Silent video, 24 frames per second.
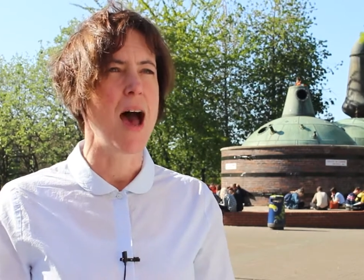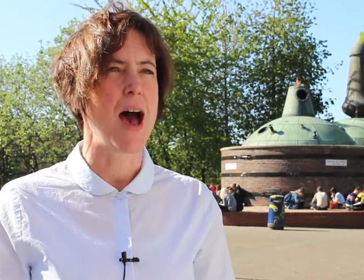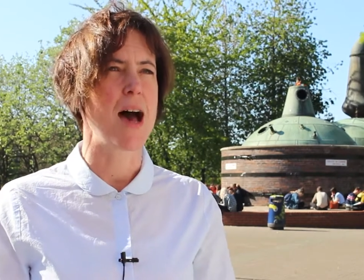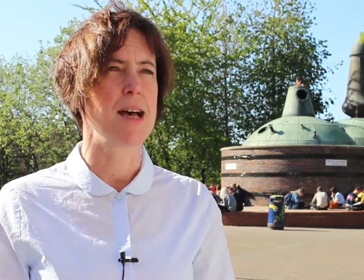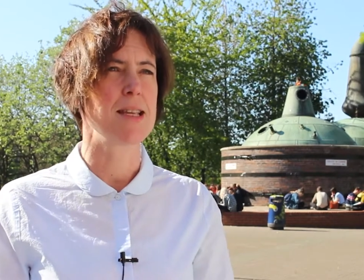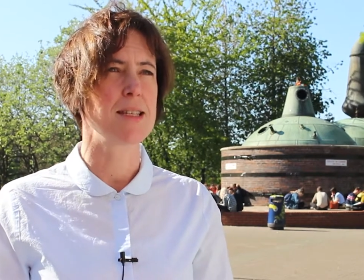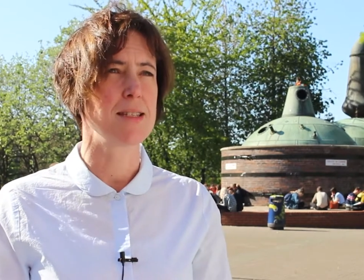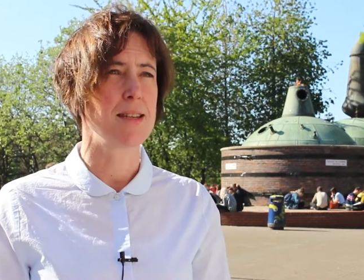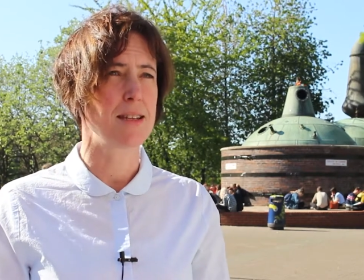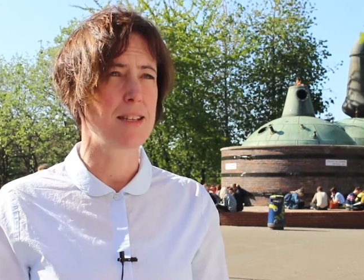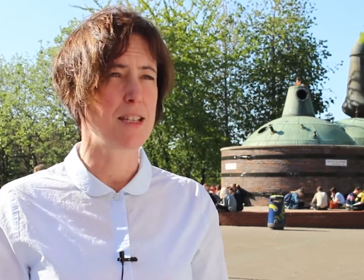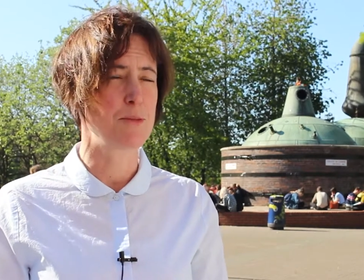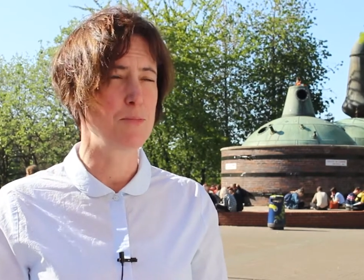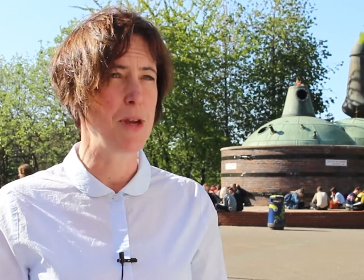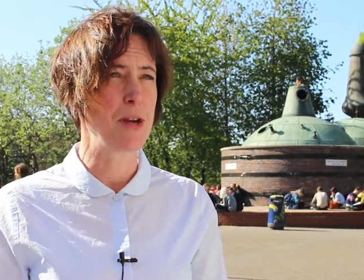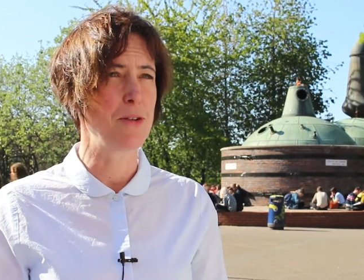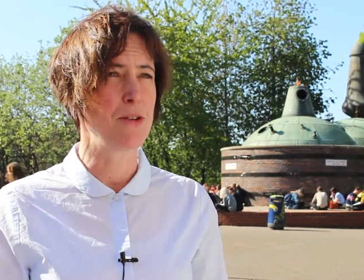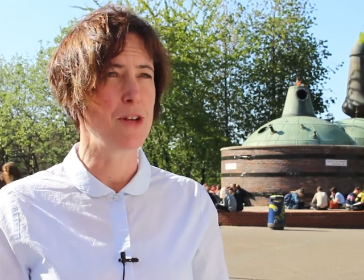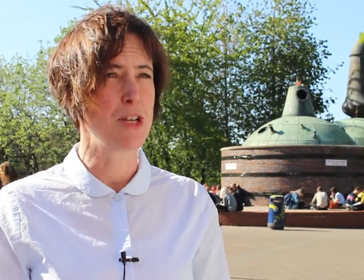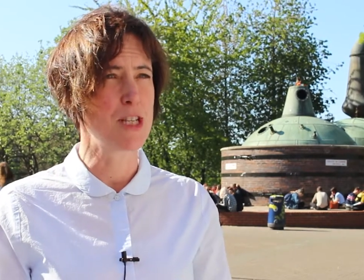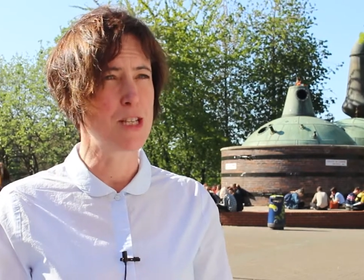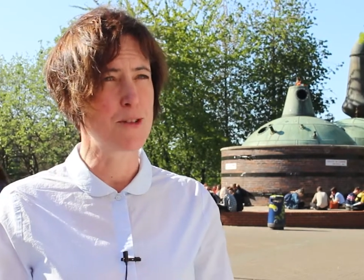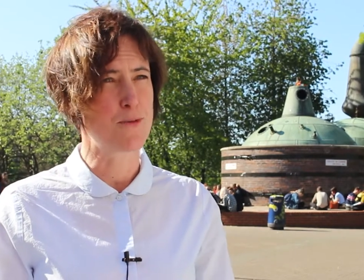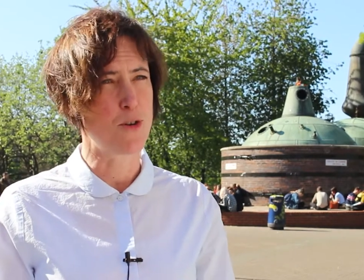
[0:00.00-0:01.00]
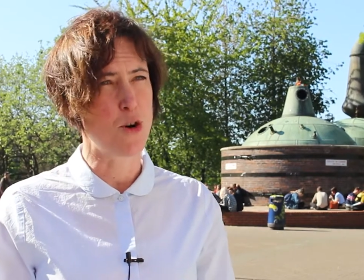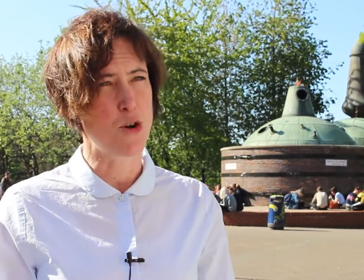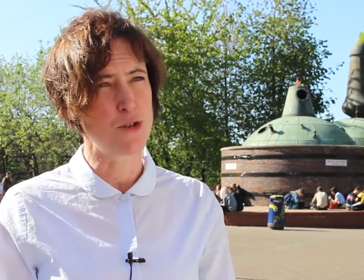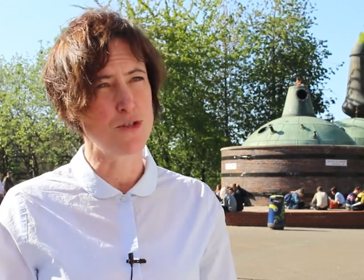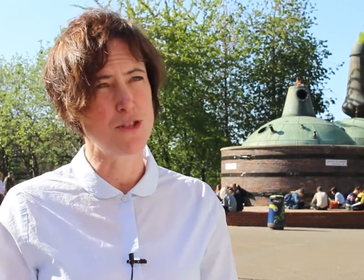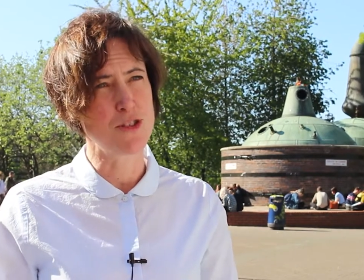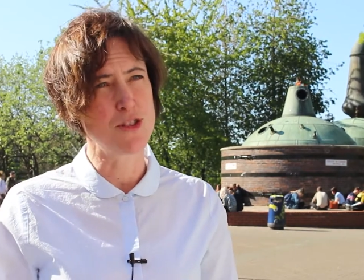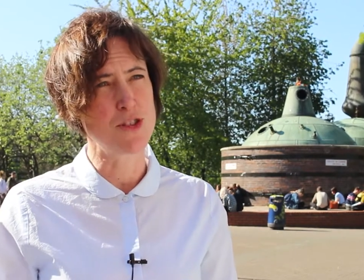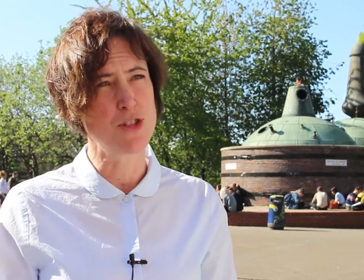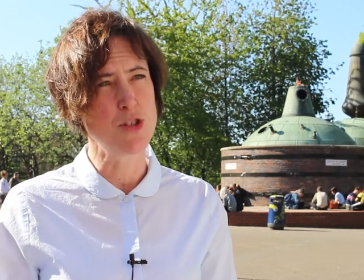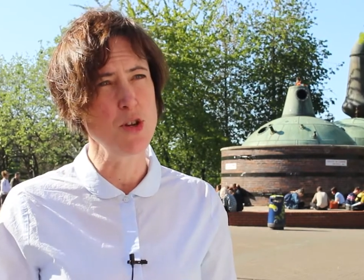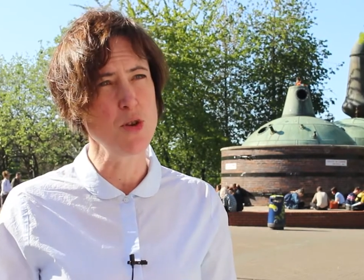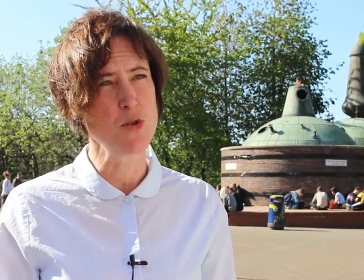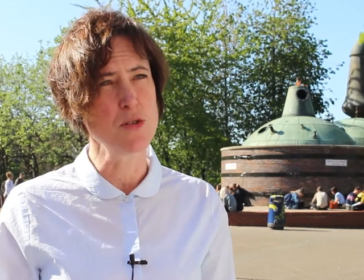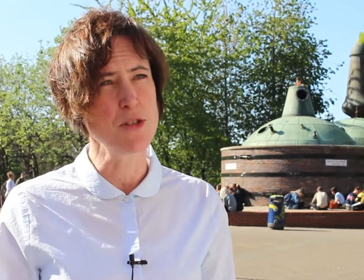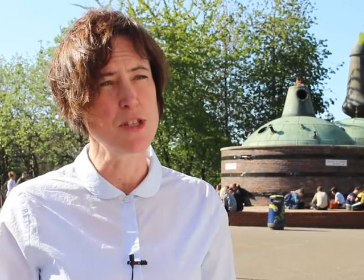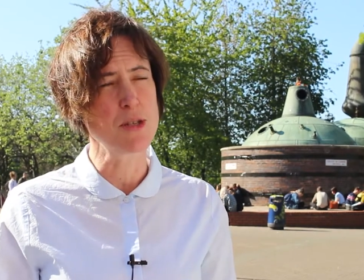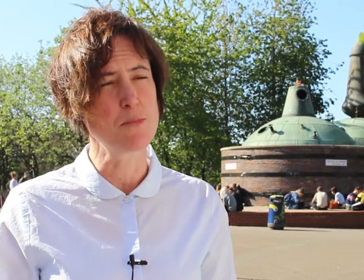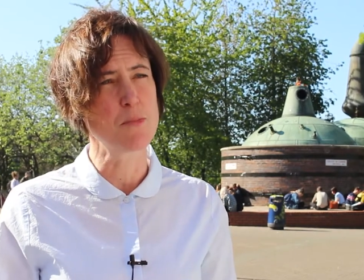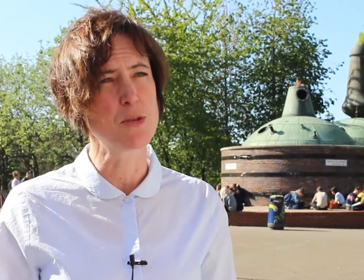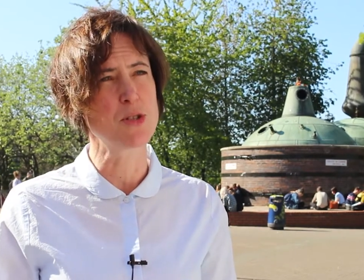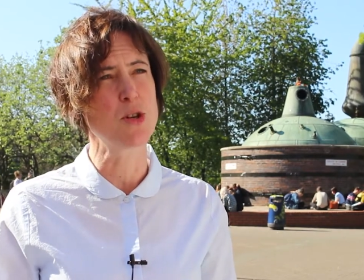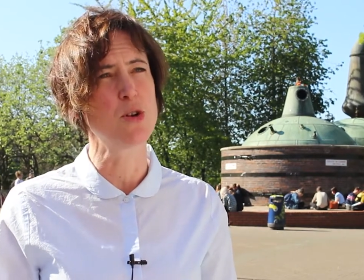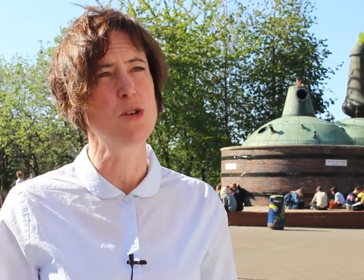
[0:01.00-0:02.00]
as an experience for the
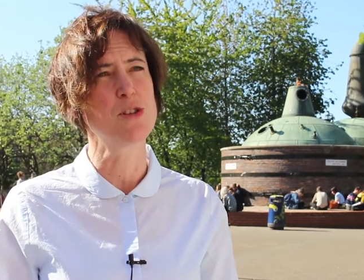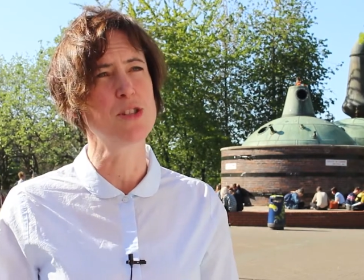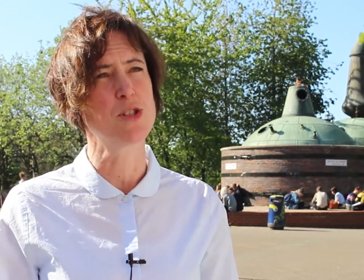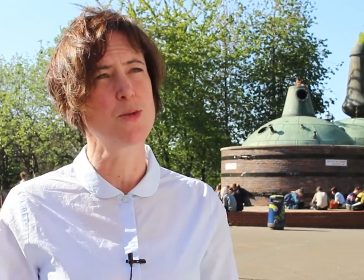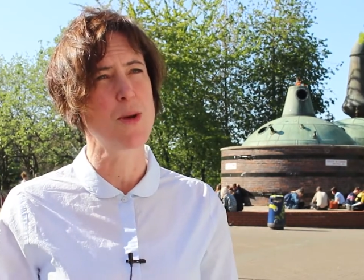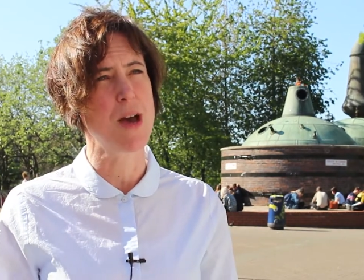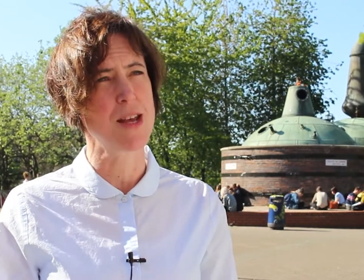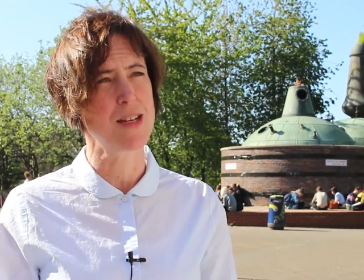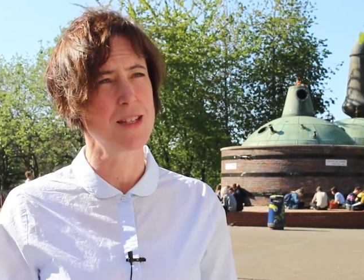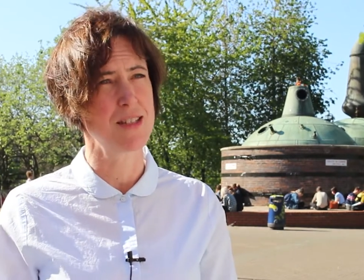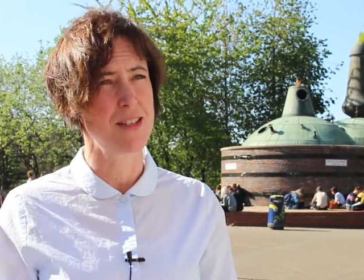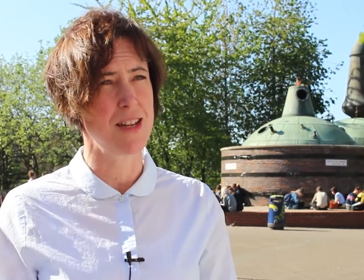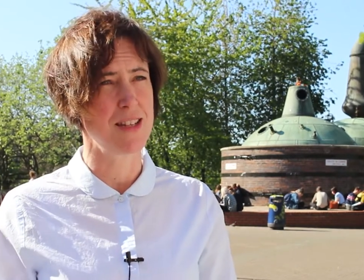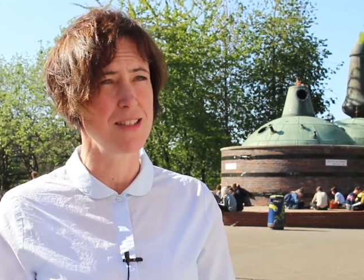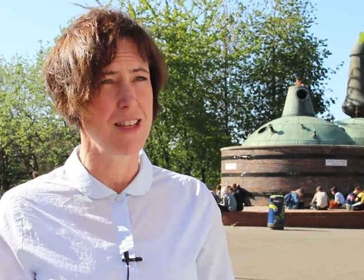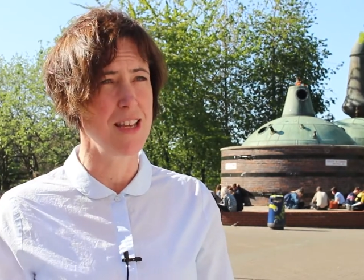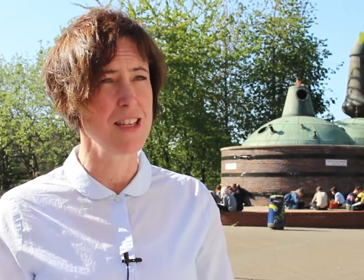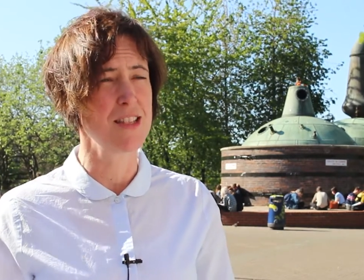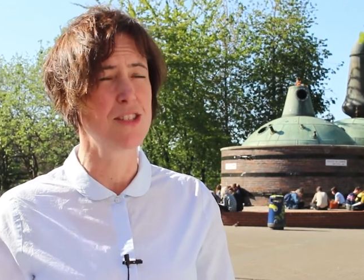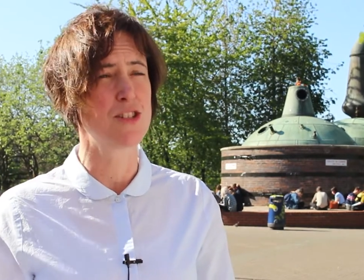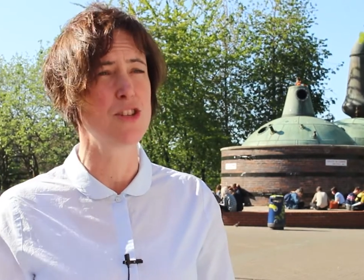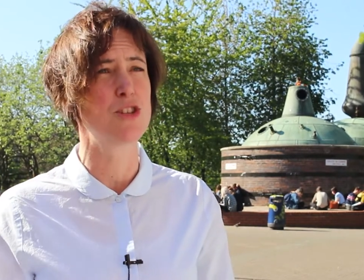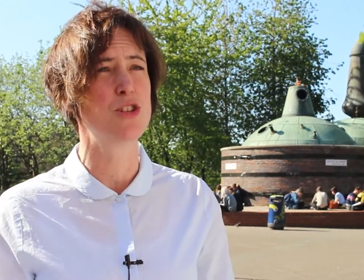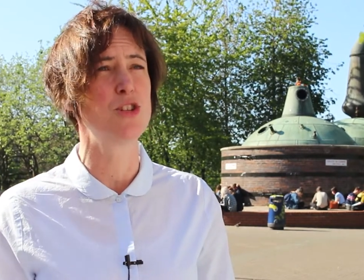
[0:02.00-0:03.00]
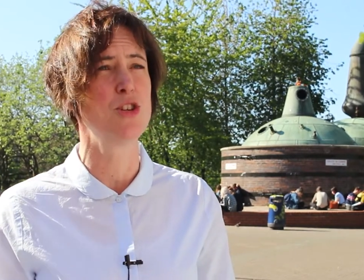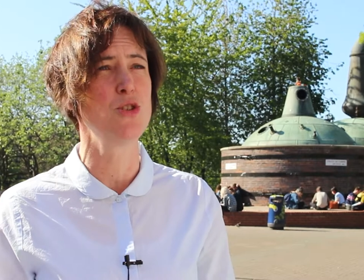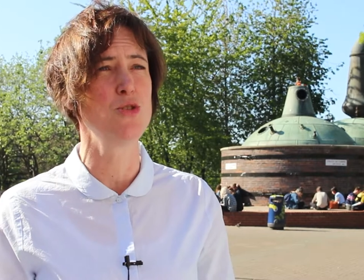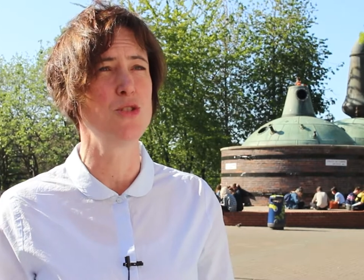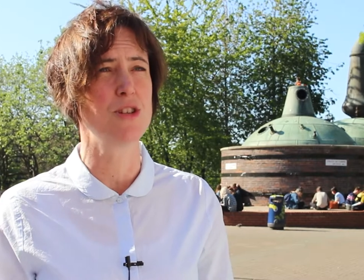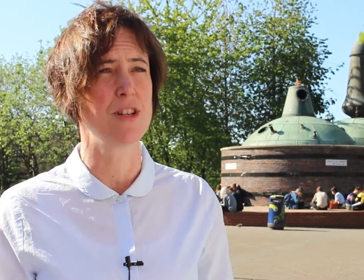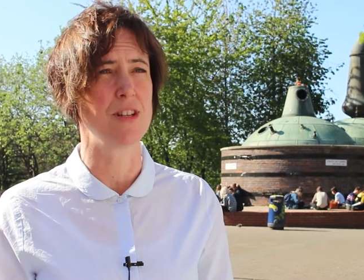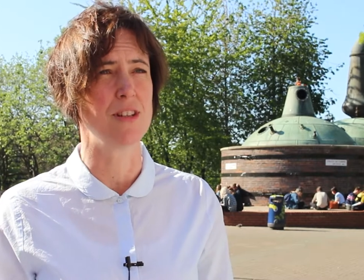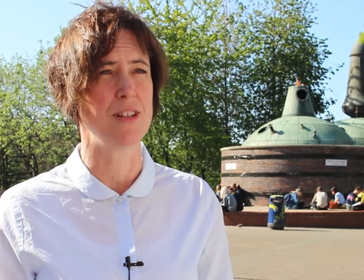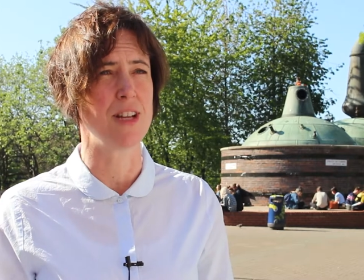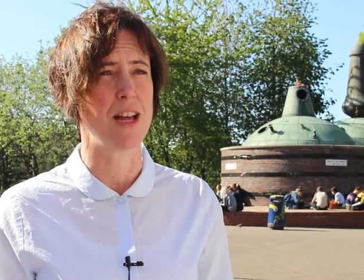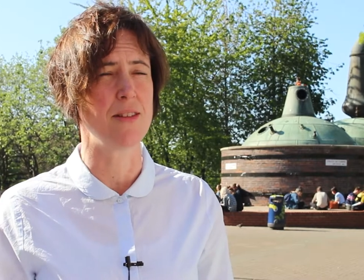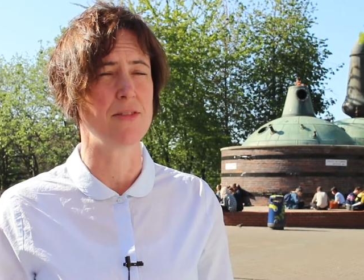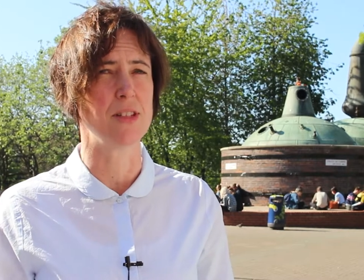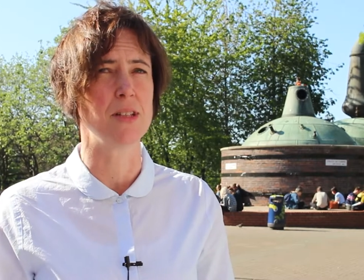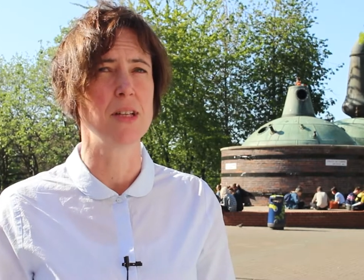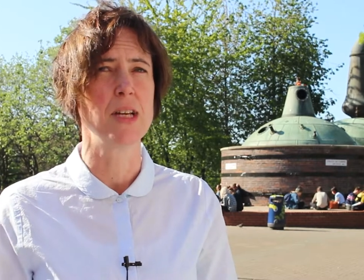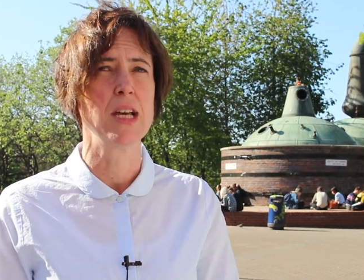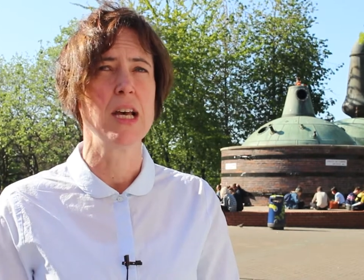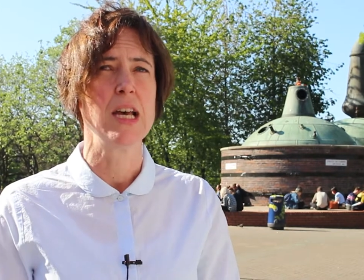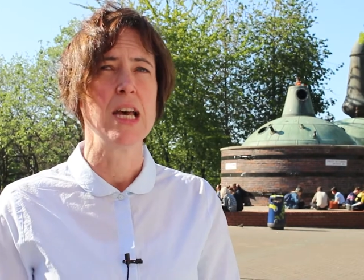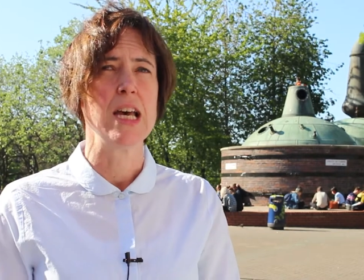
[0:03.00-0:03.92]
students but also at an institutional level.